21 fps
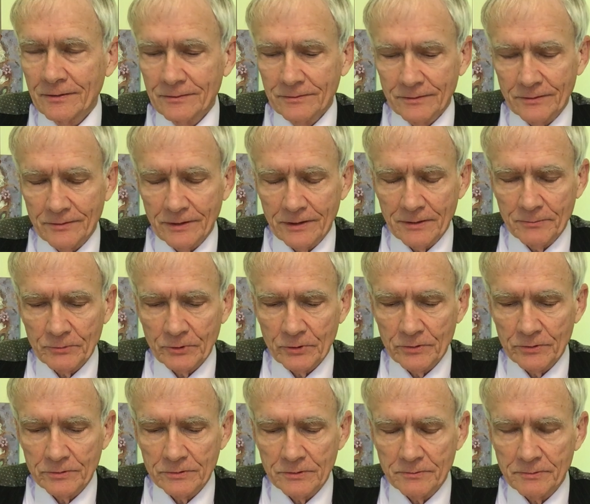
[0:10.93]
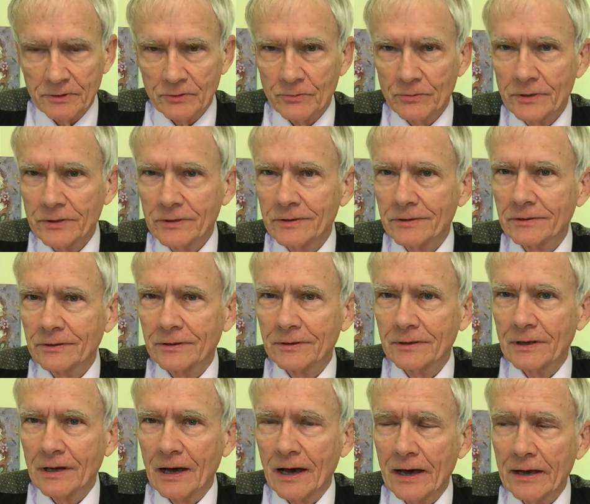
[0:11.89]
Today I'm going to be reading
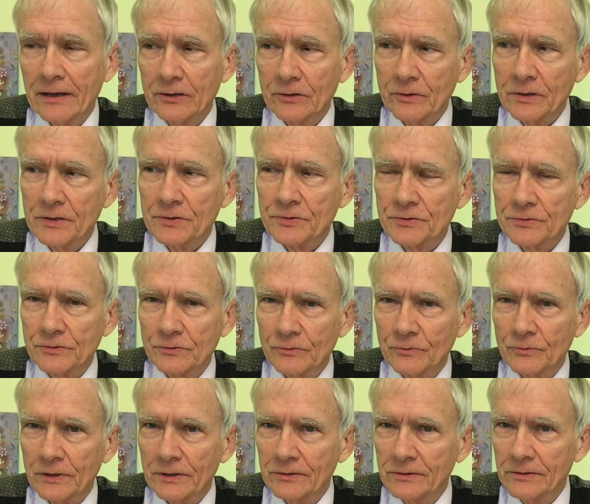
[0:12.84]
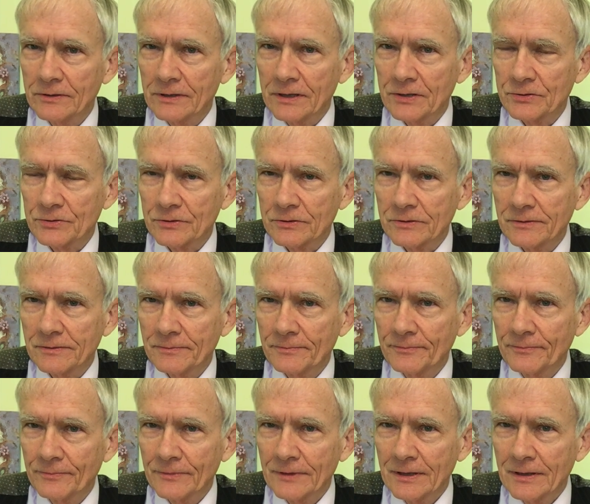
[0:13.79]
an IRS regulation
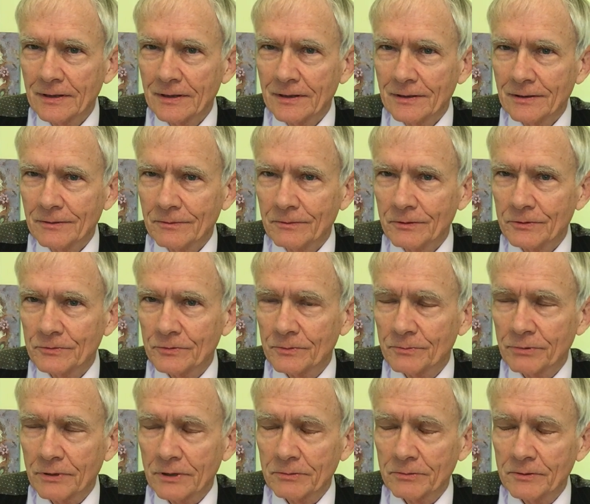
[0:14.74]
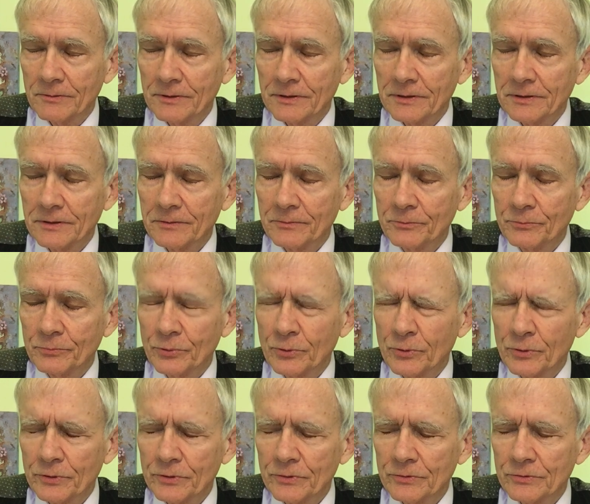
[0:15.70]
which will probably
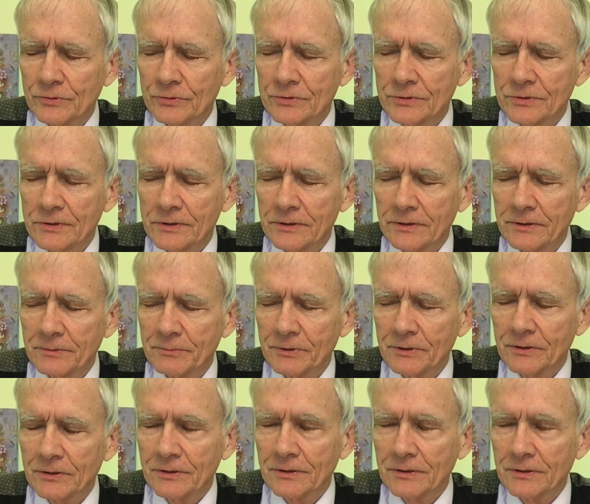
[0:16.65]
bore you to sleep